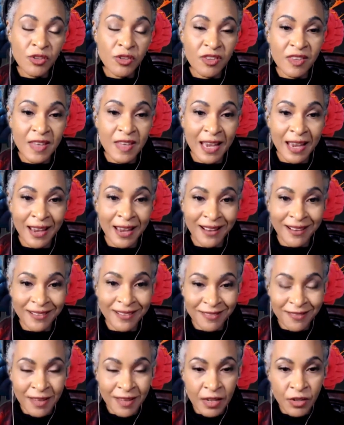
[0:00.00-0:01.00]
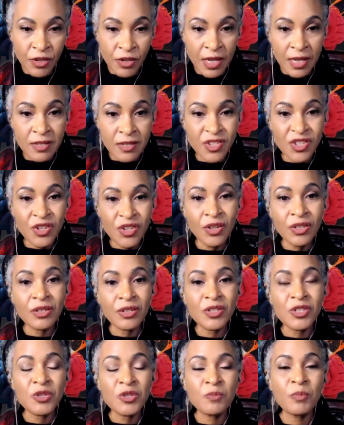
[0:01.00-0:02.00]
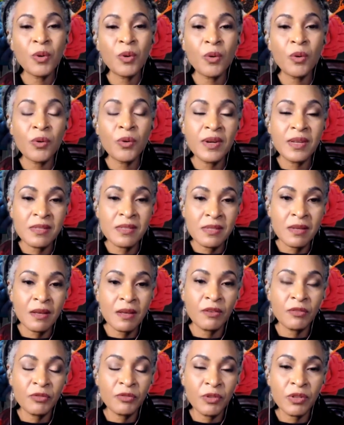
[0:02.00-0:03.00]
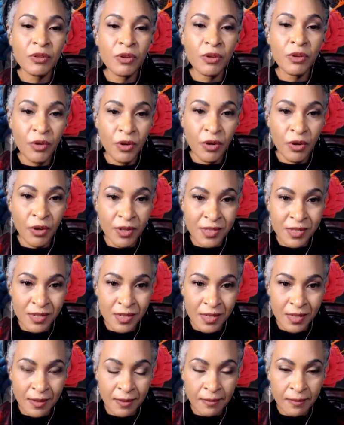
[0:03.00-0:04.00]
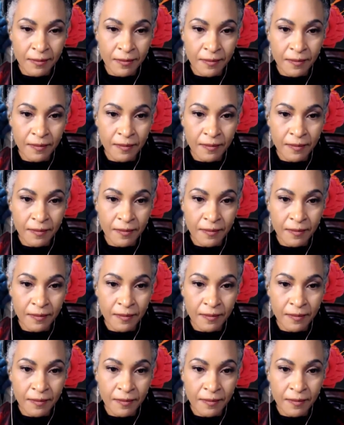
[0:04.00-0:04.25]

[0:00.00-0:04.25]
you're there, then you can start exploring self with curiosity.